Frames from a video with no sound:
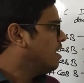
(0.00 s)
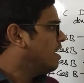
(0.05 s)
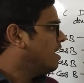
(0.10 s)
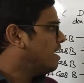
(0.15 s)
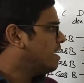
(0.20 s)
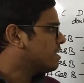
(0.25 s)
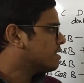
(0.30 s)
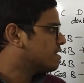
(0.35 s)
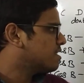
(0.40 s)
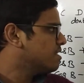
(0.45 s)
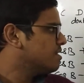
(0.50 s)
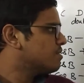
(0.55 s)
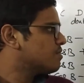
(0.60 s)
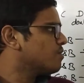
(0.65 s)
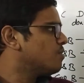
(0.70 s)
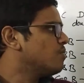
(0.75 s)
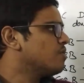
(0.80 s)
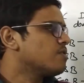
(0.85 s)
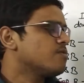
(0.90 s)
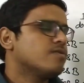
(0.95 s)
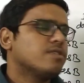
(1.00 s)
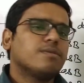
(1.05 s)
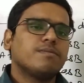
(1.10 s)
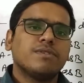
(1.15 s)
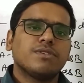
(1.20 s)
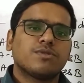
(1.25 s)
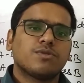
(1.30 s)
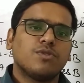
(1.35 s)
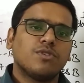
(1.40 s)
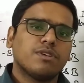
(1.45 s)
and these all will be
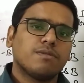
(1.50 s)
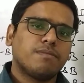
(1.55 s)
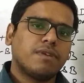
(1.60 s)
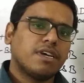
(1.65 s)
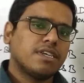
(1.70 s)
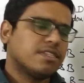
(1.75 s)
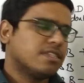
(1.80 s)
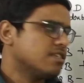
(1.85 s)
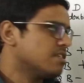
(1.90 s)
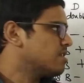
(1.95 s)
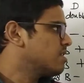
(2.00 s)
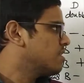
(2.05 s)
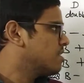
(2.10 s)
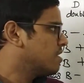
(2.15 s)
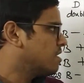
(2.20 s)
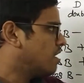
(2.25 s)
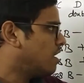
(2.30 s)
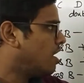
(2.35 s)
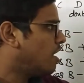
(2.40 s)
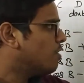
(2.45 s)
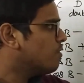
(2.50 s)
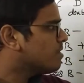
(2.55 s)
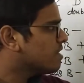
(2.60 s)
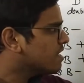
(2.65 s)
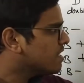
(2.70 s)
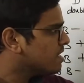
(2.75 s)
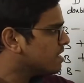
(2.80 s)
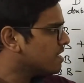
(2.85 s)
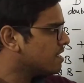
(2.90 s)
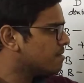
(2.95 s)
solved by this. How
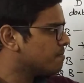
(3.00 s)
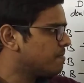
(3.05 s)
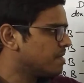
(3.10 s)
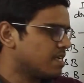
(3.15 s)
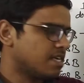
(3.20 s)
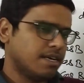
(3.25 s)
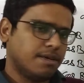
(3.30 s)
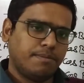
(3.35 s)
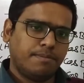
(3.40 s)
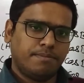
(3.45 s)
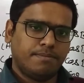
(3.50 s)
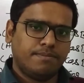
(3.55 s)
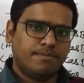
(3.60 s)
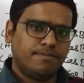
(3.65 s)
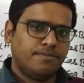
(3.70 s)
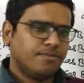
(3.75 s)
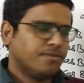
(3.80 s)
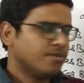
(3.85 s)
did it become?